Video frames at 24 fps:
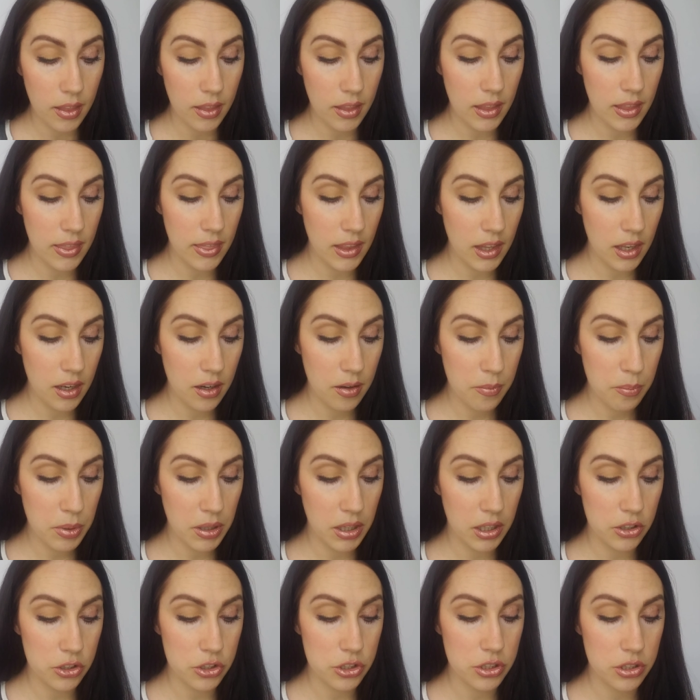And then
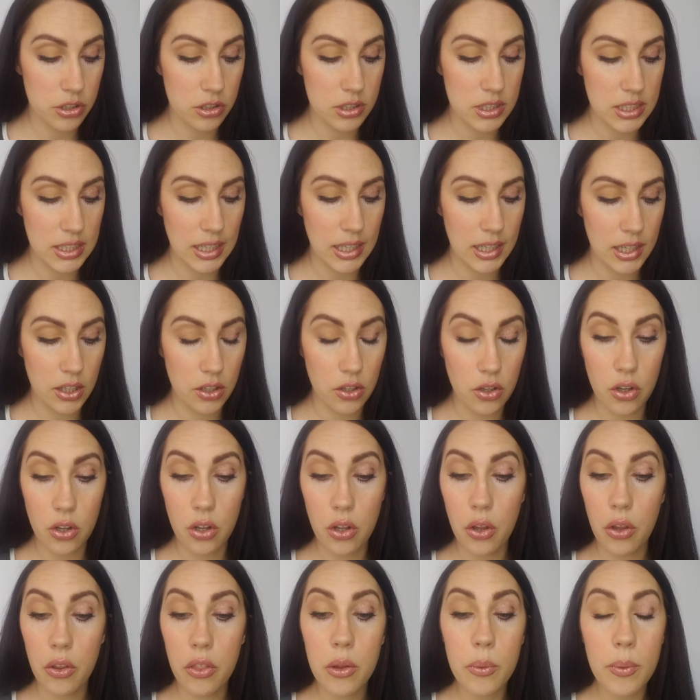being sure to get it
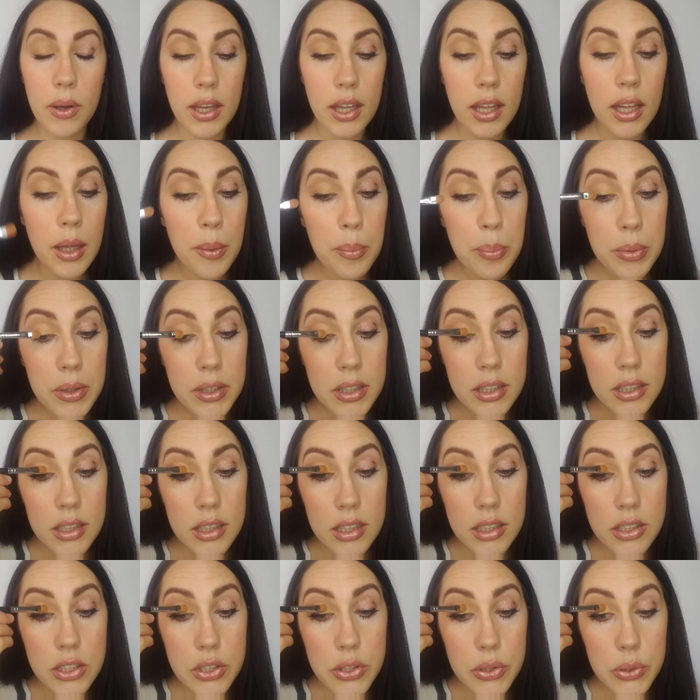all the way up
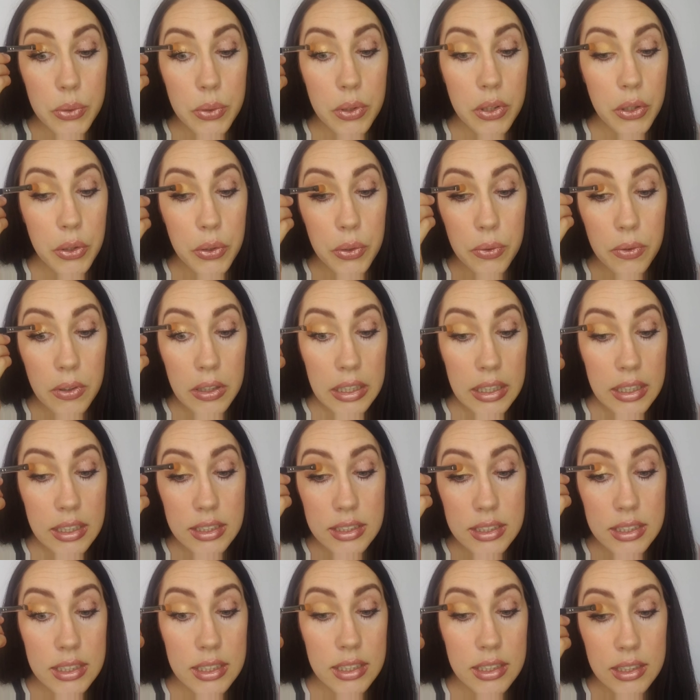to the
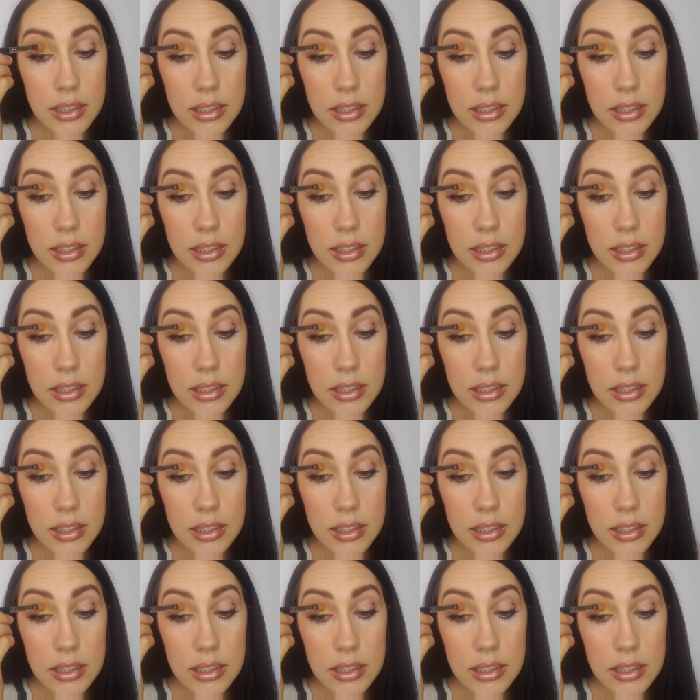crease,